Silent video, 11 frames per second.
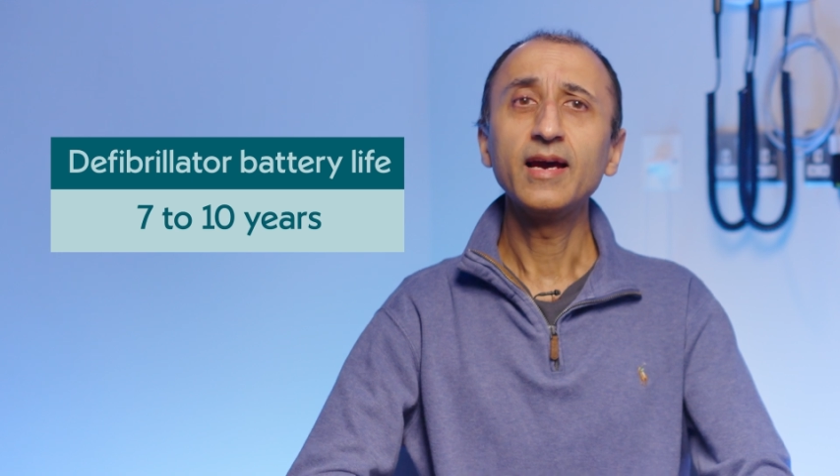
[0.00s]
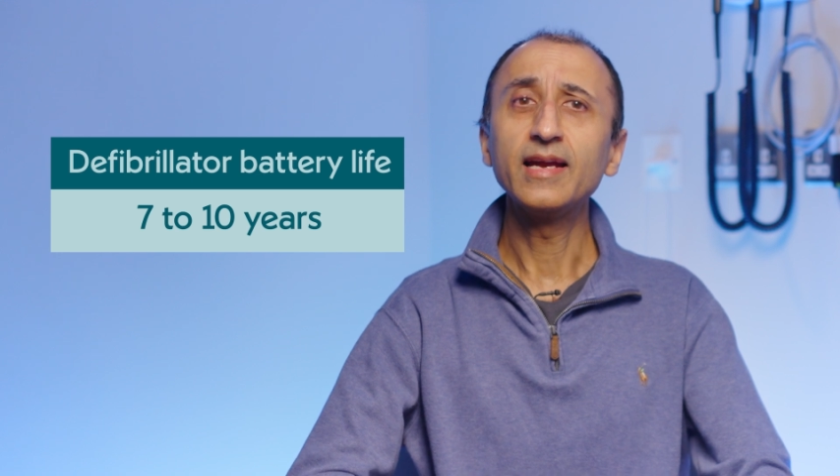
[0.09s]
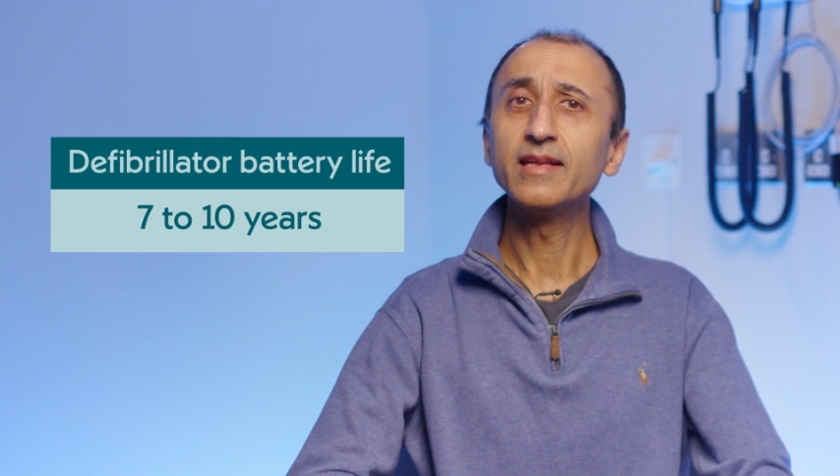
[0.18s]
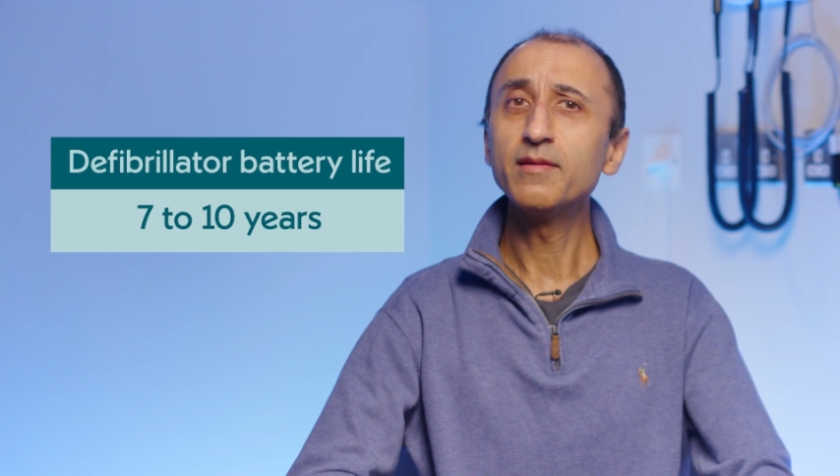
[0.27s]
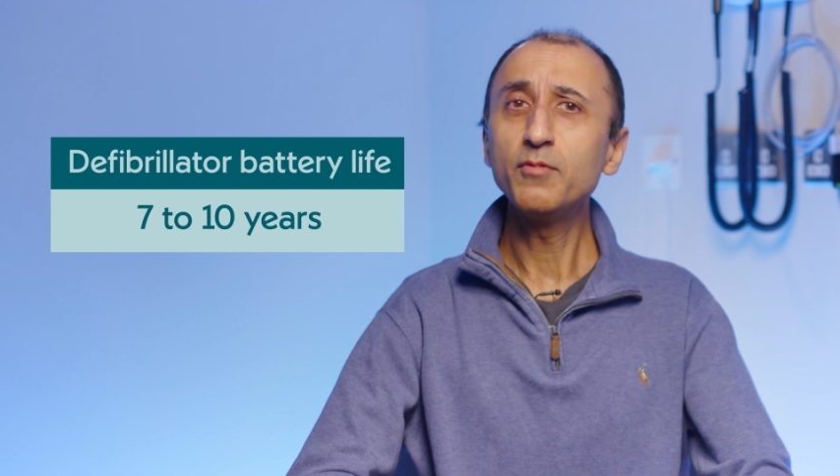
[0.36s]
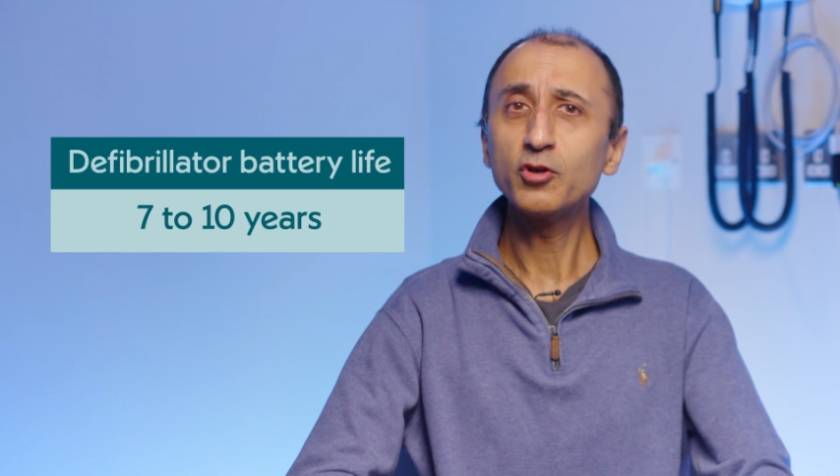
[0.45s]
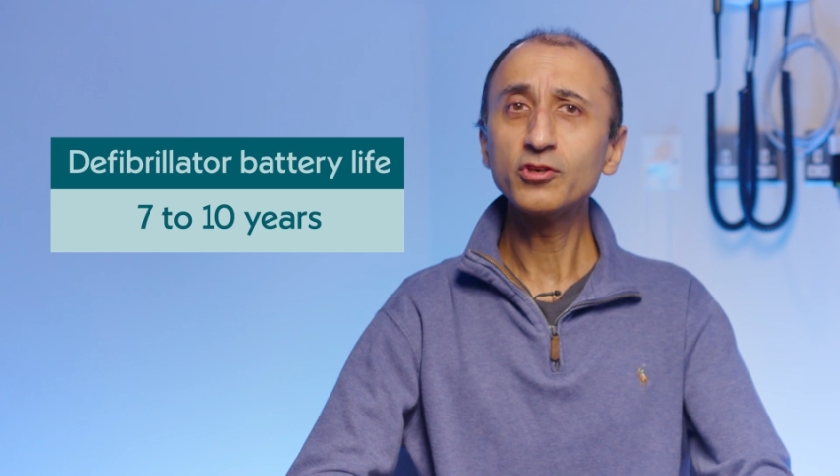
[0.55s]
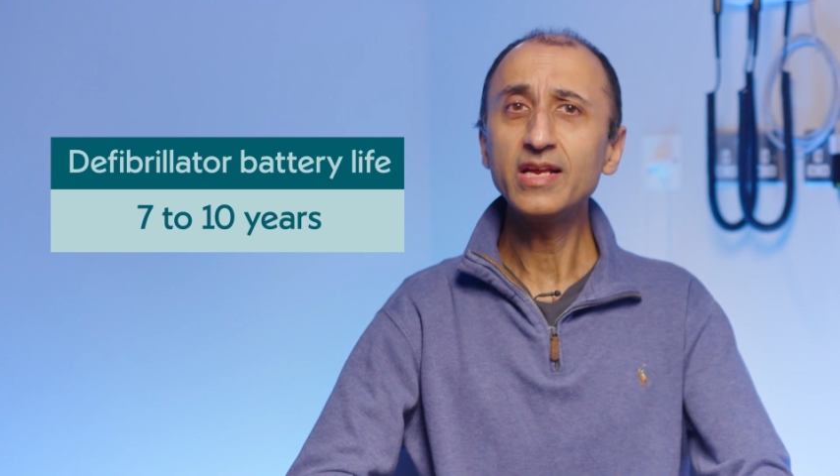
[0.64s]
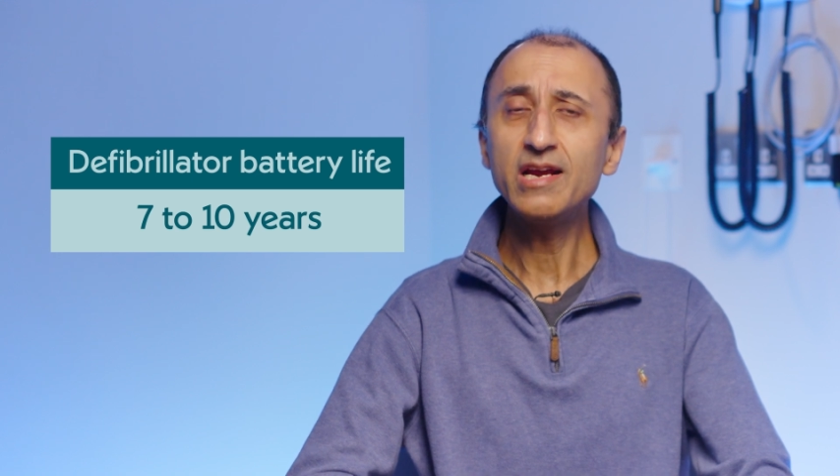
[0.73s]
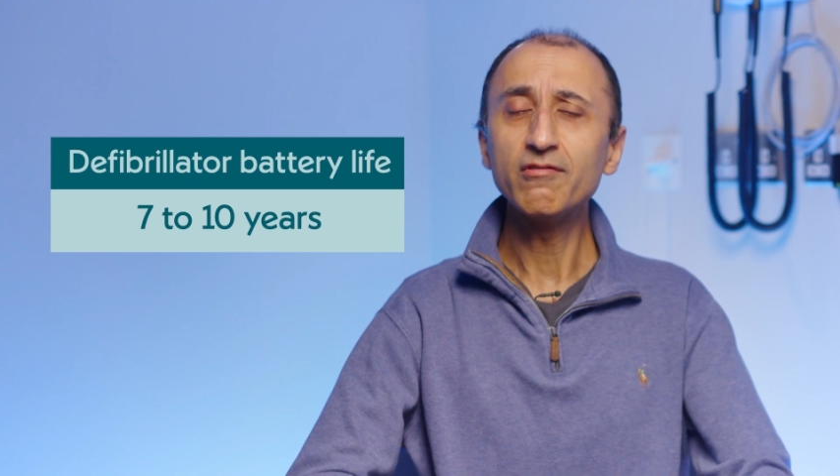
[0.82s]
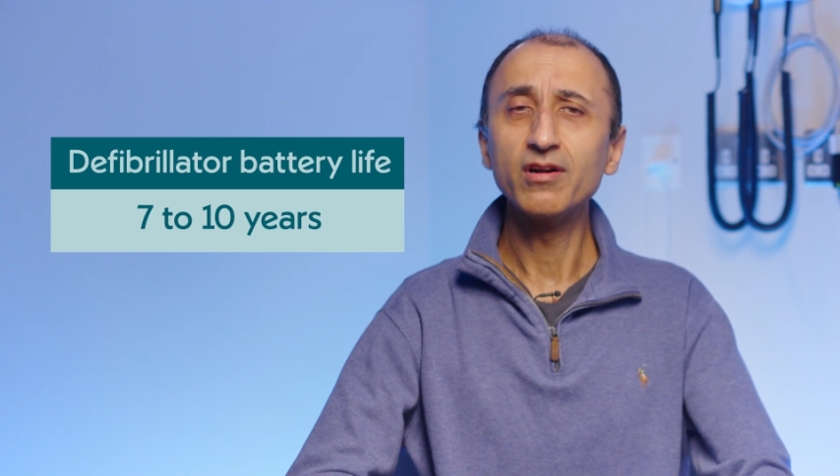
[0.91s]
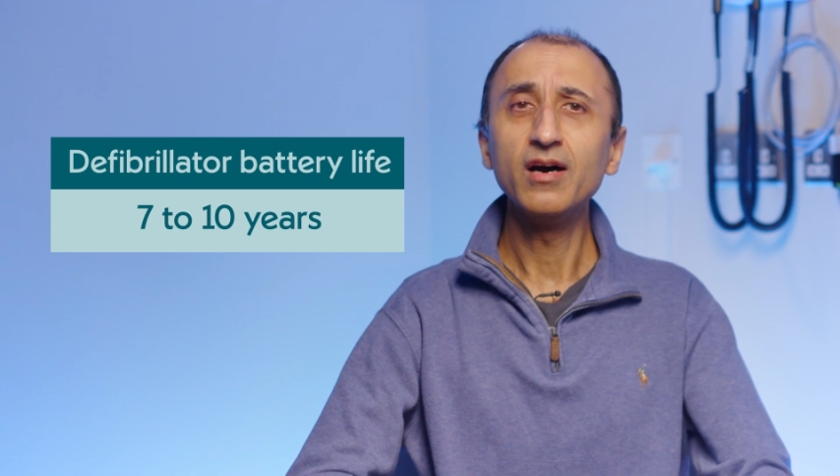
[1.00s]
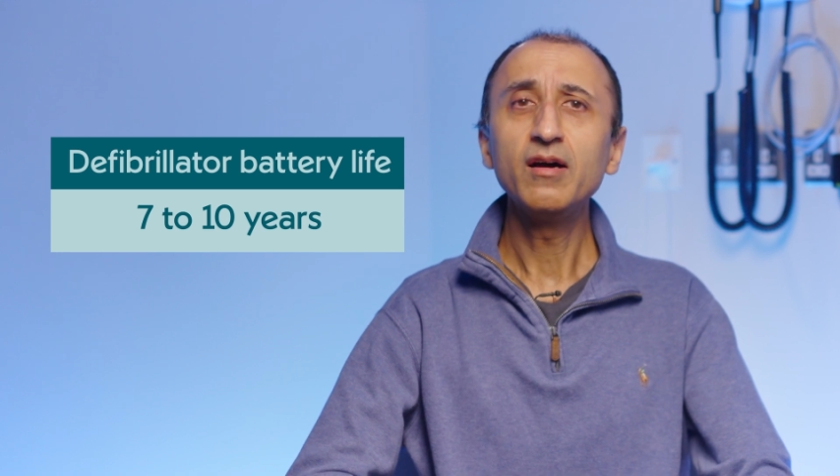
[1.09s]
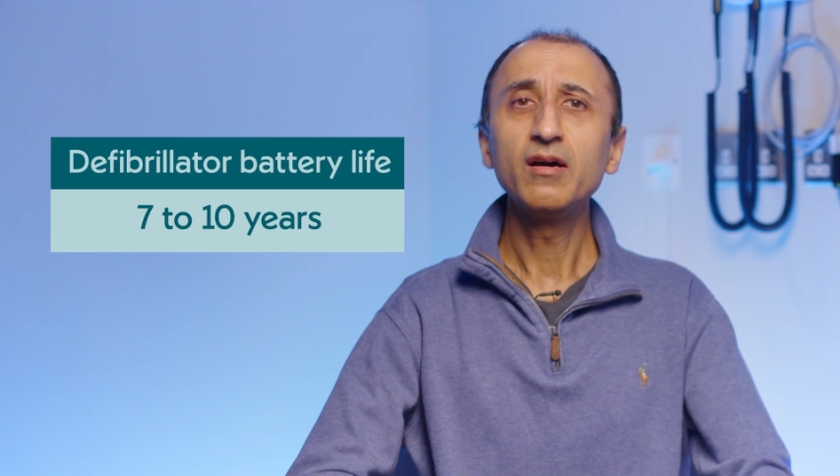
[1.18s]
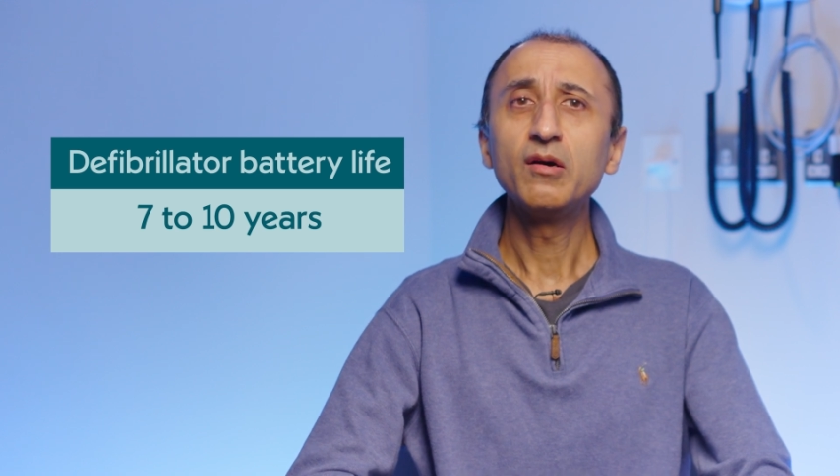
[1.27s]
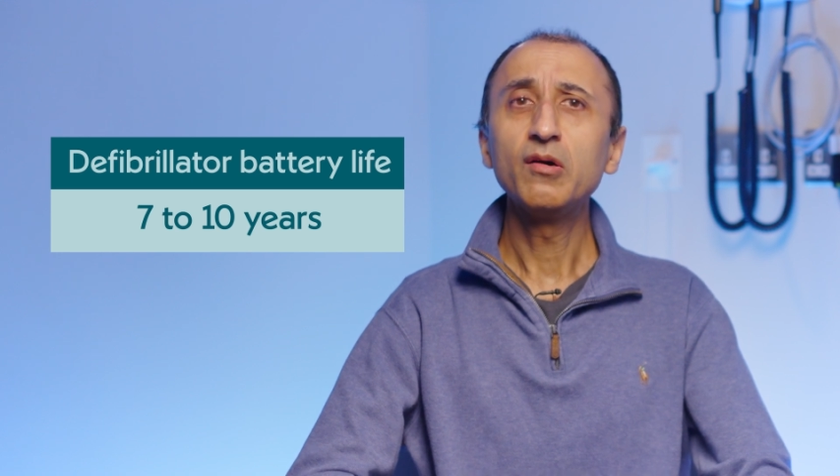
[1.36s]
And in the modern
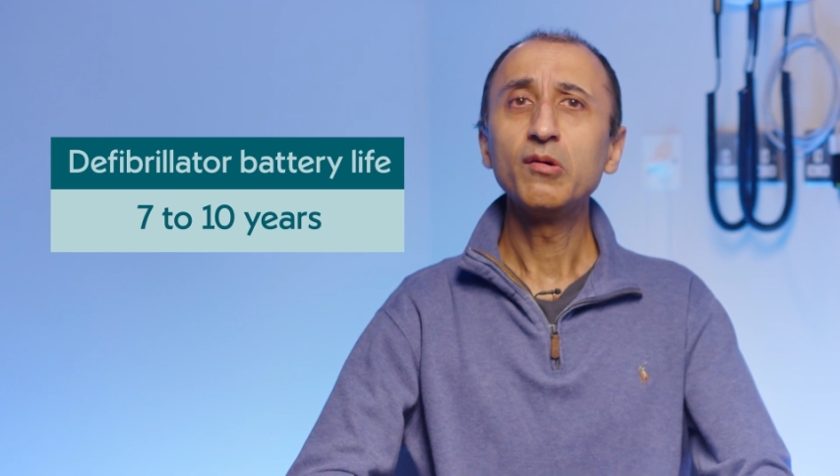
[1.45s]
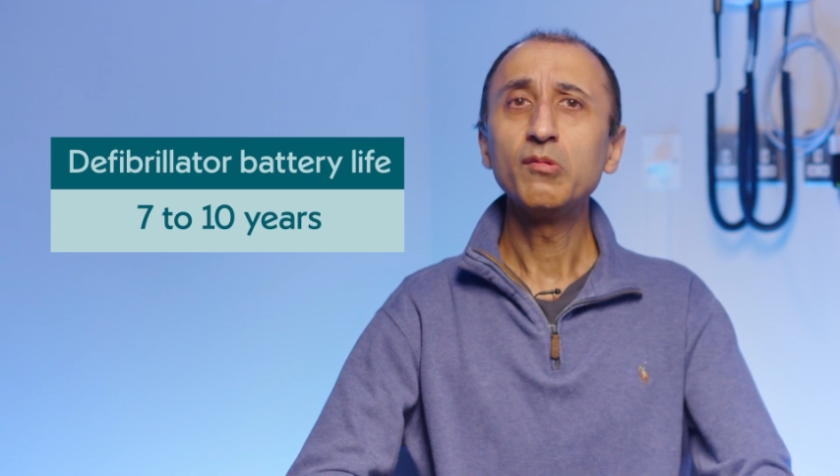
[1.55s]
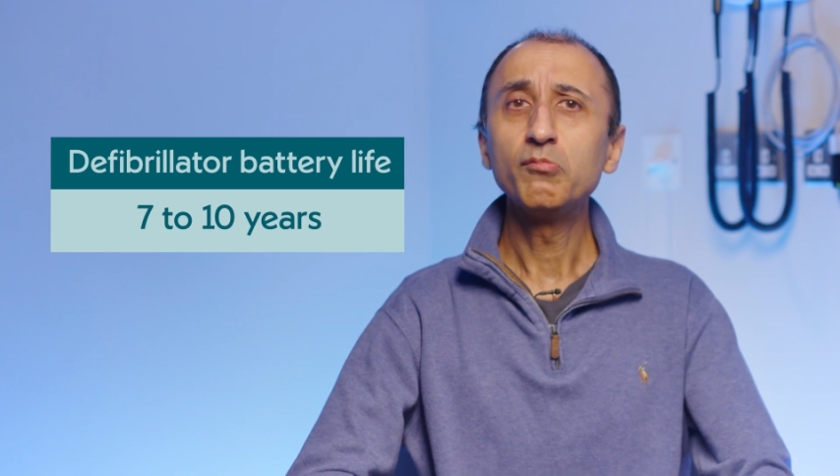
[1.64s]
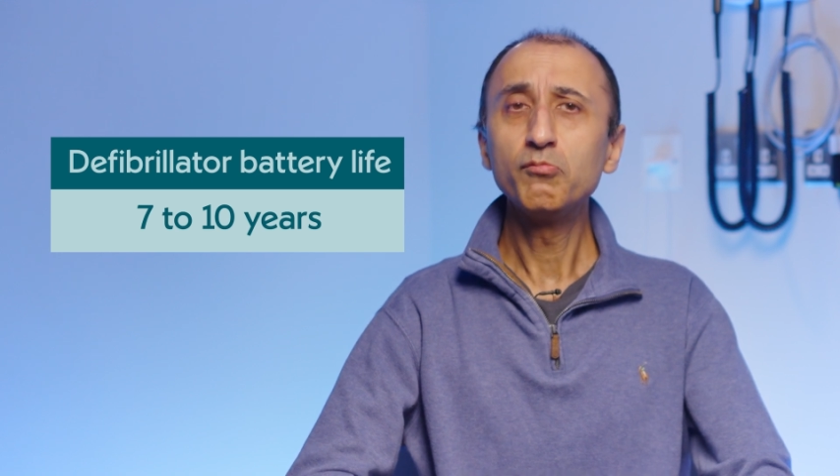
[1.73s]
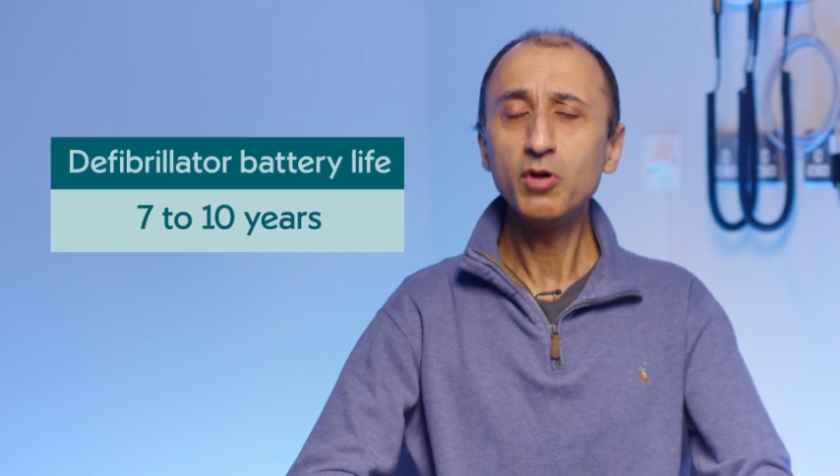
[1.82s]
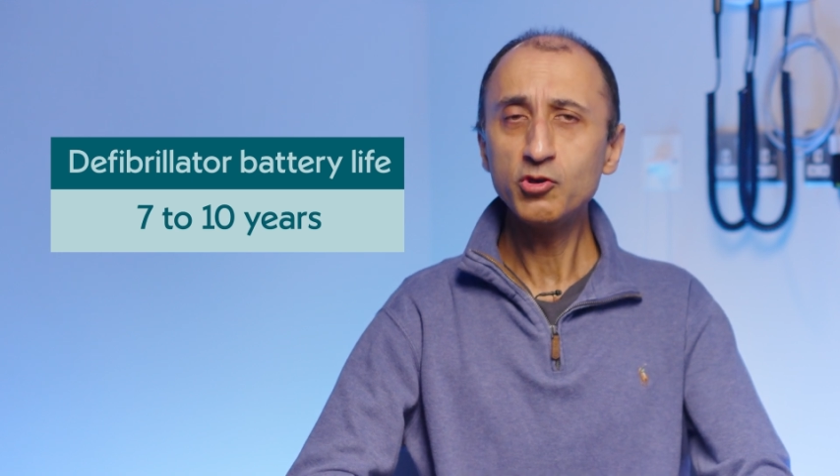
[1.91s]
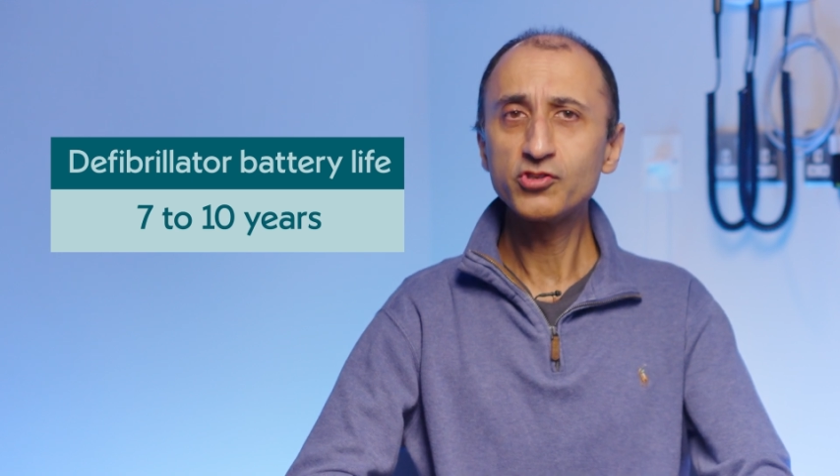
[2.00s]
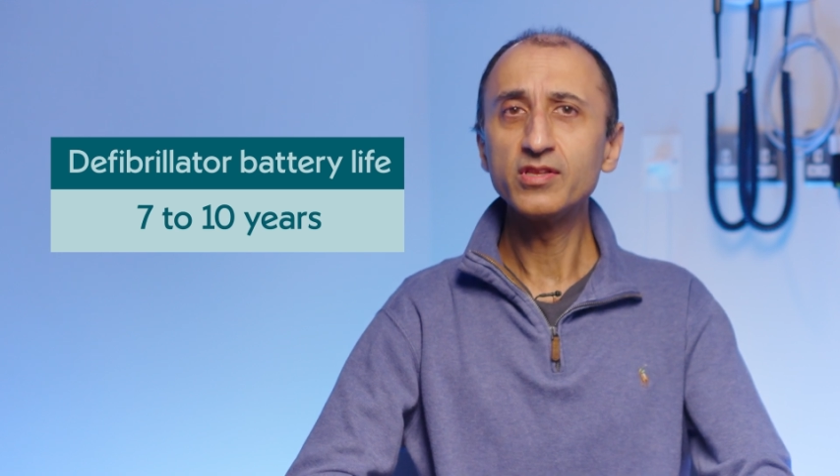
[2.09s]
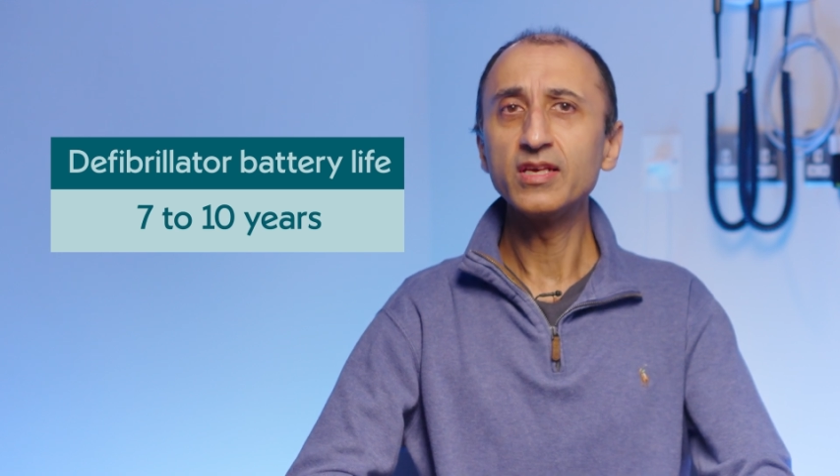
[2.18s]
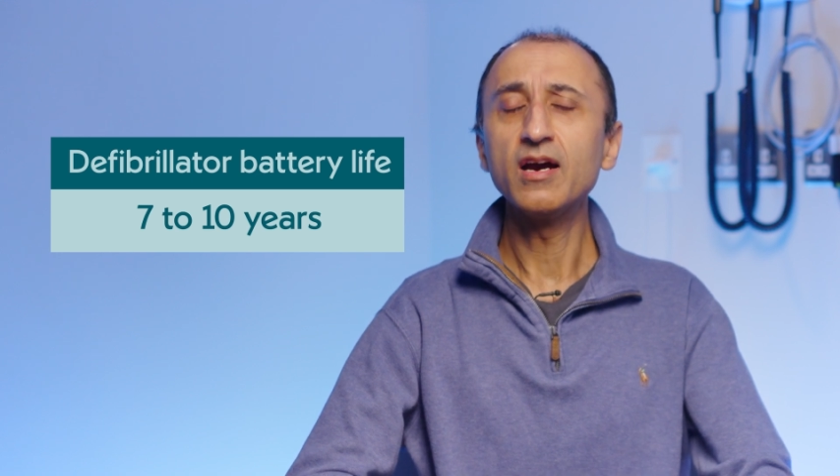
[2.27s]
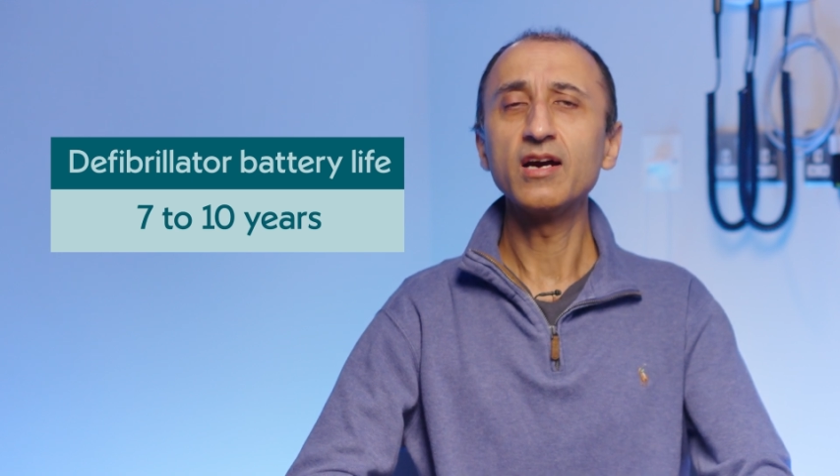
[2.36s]
era, most of the